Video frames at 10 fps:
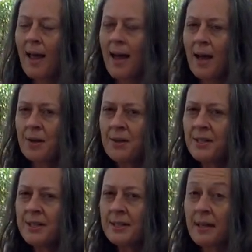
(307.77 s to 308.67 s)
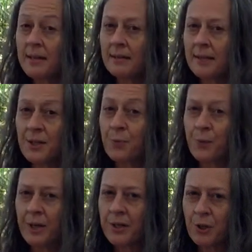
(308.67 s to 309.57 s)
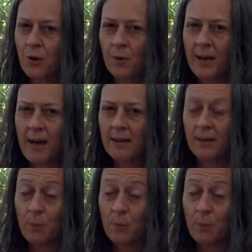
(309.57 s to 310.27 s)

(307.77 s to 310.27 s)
how did this suddenly spring into your reality?